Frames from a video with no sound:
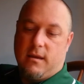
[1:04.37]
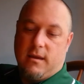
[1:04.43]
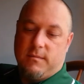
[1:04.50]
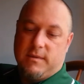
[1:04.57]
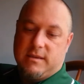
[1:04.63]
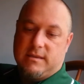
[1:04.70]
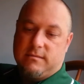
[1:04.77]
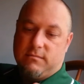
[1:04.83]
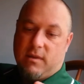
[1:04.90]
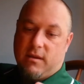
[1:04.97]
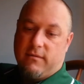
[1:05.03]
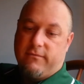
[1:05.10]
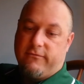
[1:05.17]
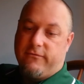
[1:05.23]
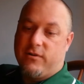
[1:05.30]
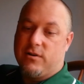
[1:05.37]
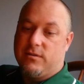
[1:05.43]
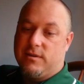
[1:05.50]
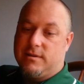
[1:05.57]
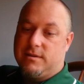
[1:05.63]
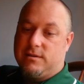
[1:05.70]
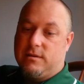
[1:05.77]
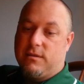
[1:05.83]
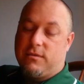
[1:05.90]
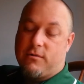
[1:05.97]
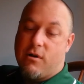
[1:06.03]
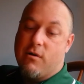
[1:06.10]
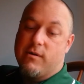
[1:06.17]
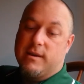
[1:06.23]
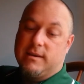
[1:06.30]
This is my furthest
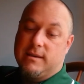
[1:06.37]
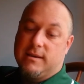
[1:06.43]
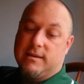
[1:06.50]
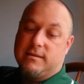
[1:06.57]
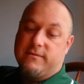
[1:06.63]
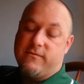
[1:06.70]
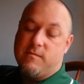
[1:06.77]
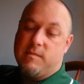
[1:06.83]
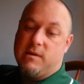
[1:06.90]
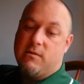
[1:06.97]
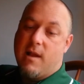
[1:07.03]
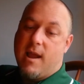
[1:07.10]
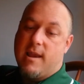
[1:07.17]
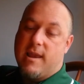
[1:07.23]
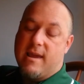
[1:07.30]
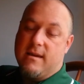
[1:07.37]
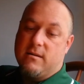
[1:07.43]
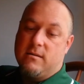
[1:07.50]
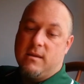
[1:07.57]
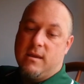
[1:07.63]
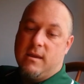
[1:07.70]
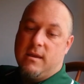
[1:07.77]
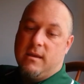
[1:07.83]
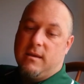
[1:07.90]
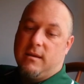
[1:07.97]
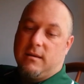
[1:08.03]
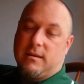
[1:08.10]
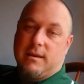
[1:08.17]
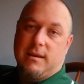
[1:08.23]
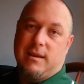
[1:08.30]
throwing disc for me right now.
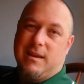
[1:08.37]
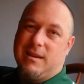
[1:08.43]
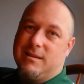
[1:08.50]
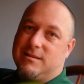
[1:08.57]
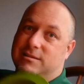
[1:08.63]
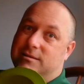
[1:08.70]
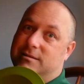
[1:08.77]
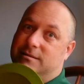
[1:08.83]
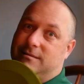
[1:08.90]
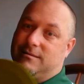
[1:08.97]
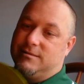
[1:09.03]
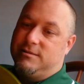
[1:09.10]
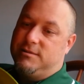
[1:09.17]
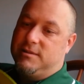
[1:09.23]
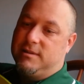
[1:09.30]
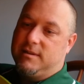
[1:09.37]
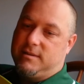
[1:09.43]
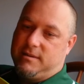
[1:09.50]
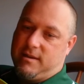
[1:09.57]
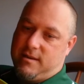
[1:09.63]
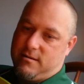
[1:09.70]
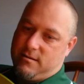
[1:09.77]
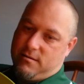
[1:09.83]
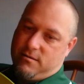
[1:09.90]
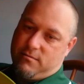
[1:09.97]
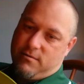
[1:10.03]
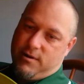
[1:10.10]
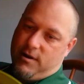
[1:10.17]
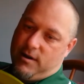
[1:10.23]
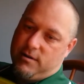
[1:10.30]
You can get it just under
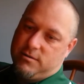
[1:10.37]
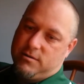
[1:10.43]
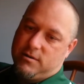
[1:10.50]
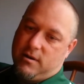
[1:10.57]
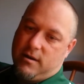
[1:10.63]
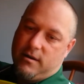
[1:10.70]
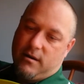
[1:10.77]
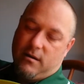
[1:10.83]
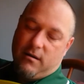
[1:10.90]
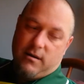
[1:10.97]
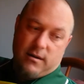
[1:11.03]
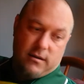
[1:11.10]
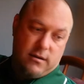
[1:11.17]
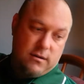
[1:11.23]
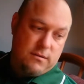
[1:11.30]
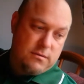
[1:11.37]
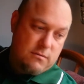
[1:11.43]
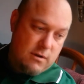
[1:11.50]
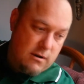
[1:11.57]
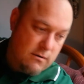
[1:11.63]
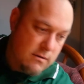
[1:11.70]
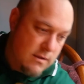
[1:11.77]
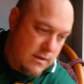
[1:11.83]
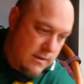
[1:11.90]
300 on a good throw.